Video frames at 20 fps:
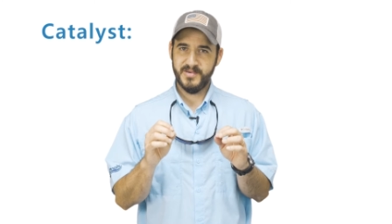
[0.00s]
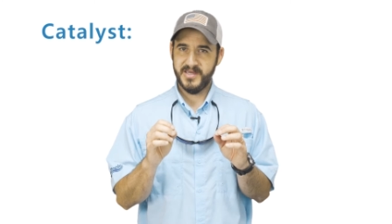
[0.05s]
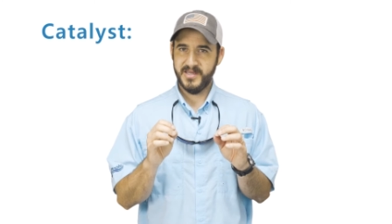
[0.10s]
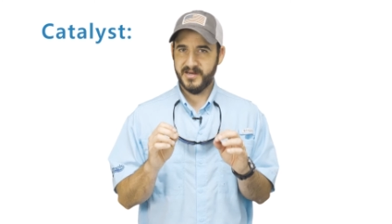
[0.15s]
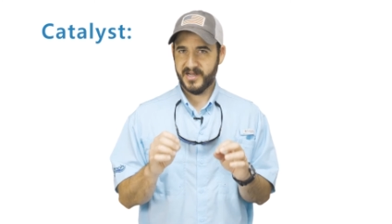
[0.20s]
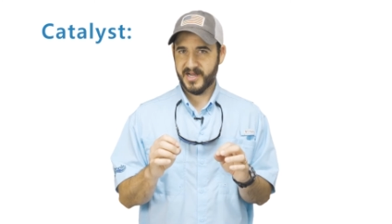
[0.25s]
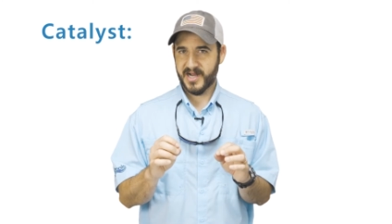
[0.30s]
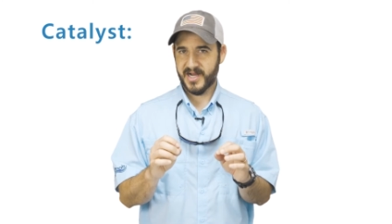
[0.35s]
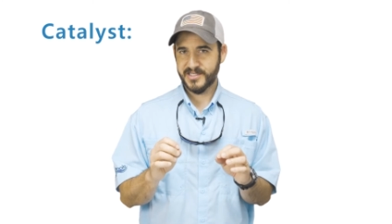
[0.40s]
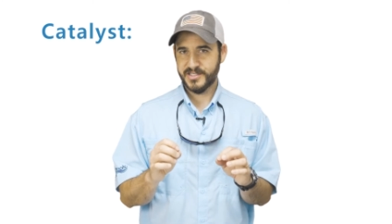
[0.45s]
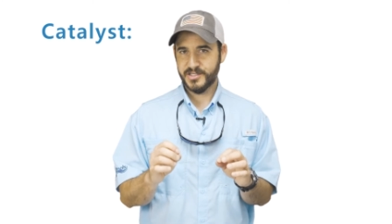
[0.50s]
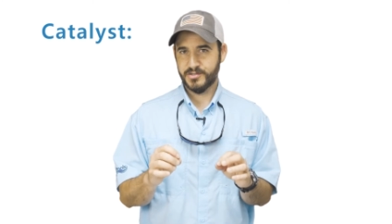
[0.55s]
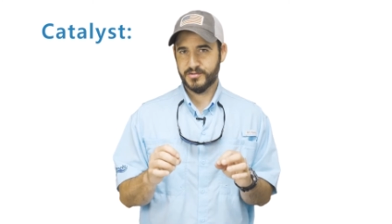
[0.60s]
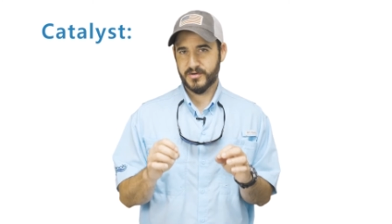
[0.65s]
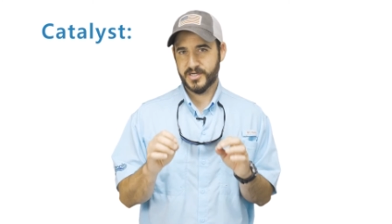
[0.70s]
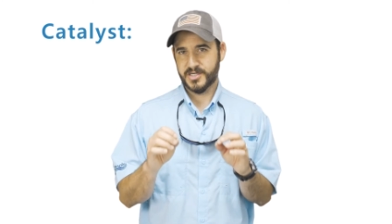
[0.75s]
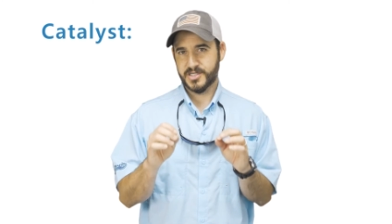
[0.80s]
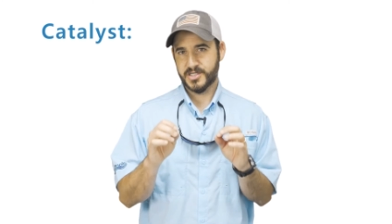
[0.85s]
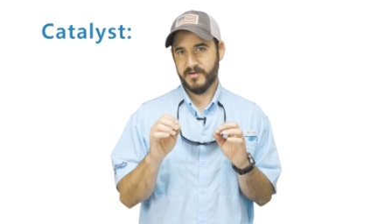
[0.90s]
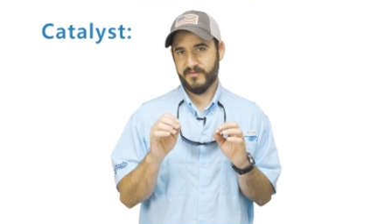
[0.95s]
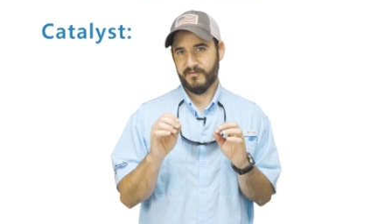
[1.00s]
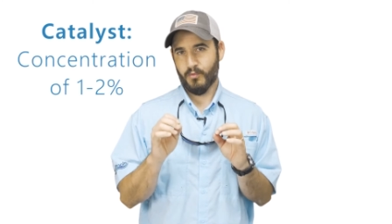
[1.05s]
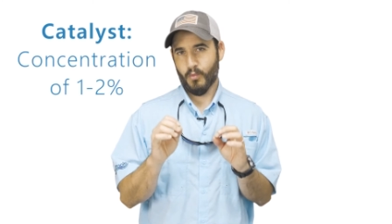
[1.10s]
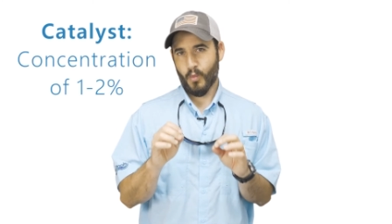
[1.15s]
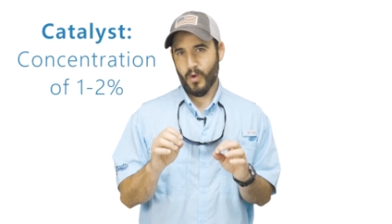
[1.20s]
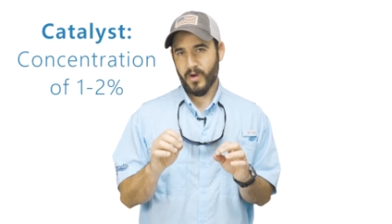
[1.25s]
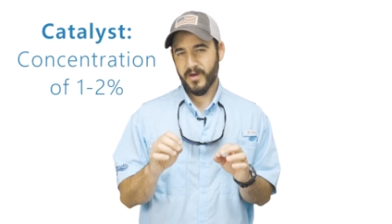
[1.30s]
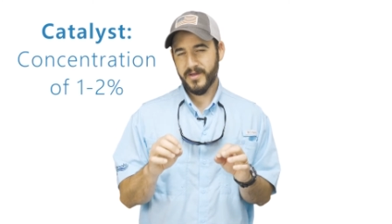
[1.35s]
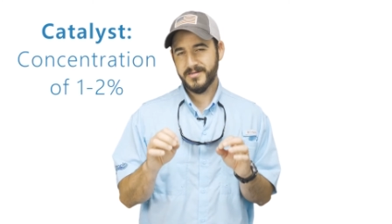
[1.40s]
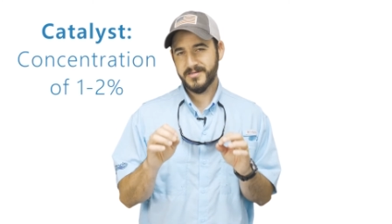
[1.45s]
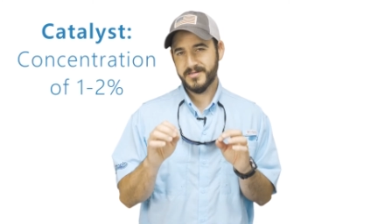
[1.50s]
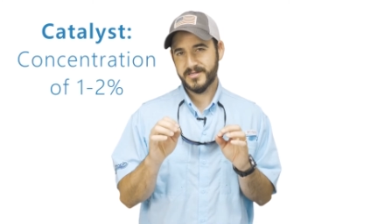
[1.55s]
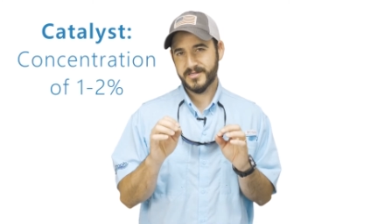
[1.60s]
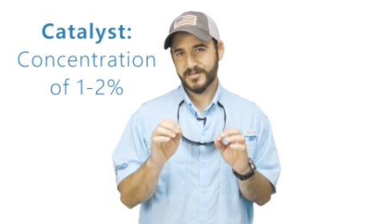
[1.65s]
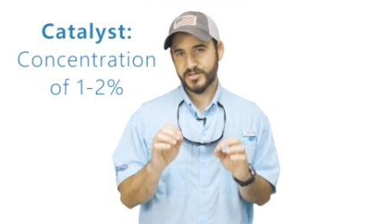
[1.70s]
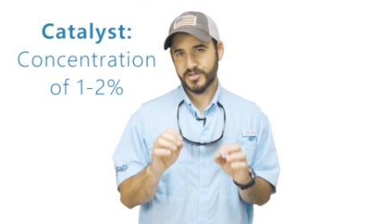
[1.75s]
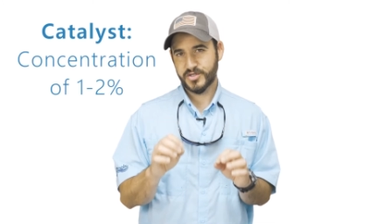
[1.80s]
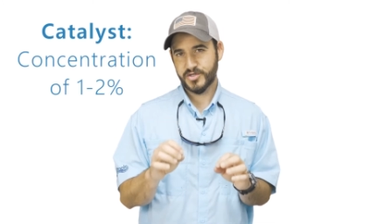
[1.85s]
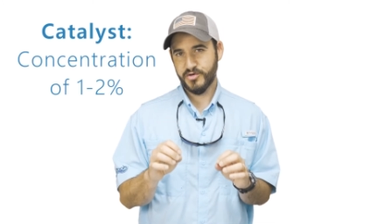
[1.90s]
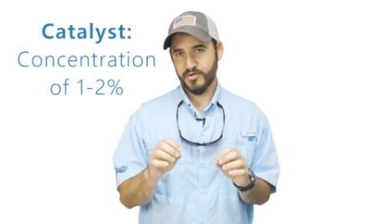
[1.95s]
be in a concentration of 1 to
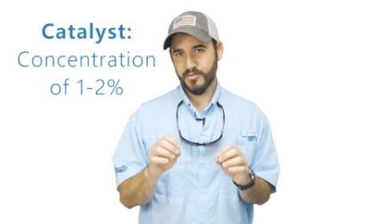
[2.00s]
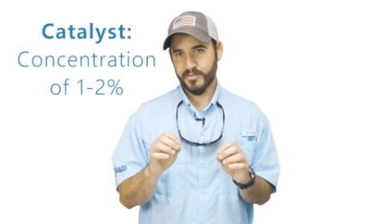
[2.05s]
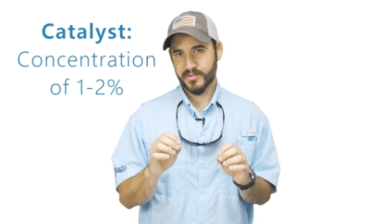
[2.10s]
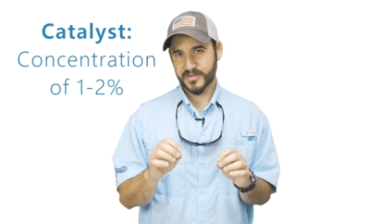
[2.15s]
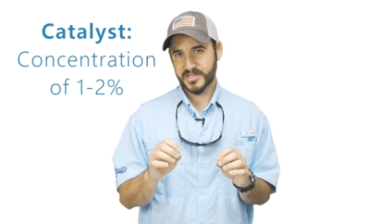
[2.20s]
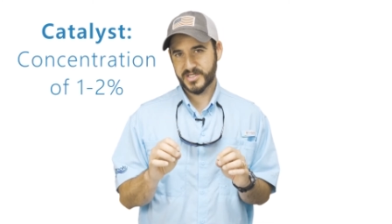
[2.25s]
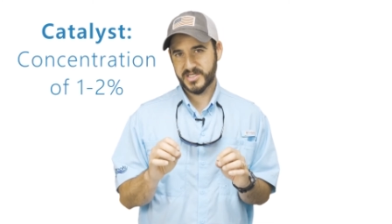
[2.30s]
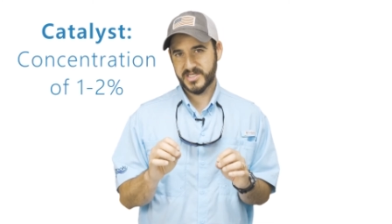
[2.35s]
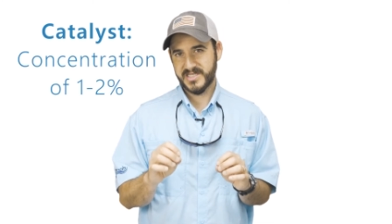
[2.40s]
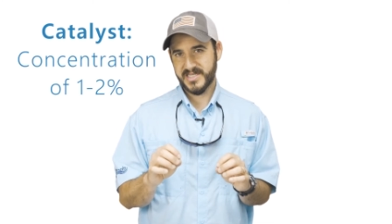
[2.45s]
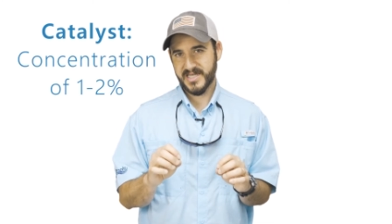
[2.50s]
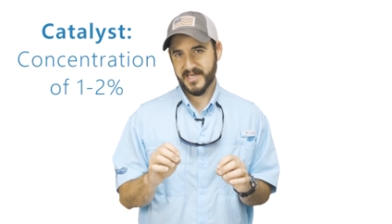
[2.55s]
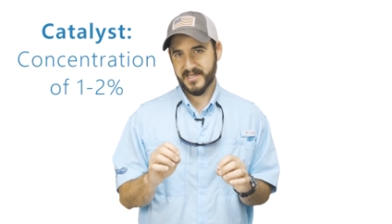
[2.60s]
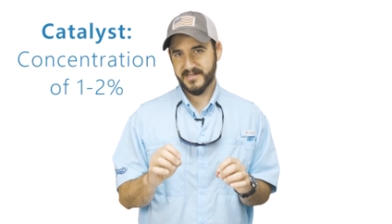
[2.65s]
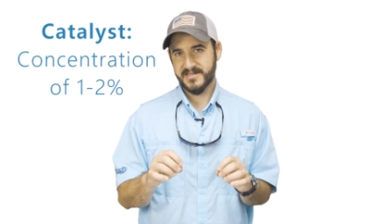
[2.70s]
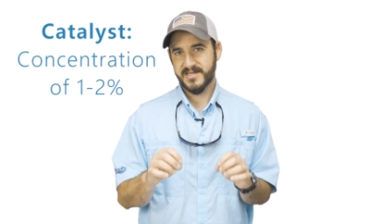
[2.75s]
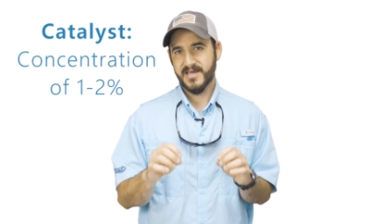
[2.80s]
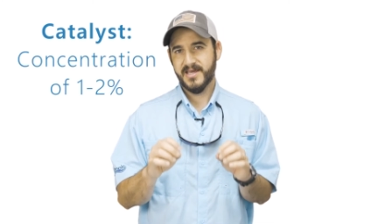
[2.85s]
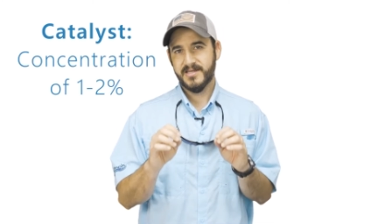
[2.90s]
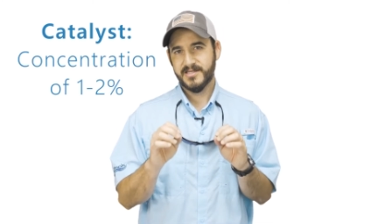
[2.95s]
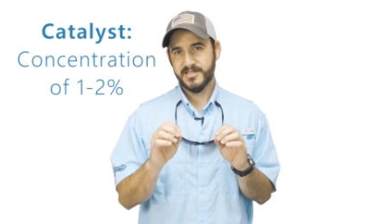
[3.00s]
2%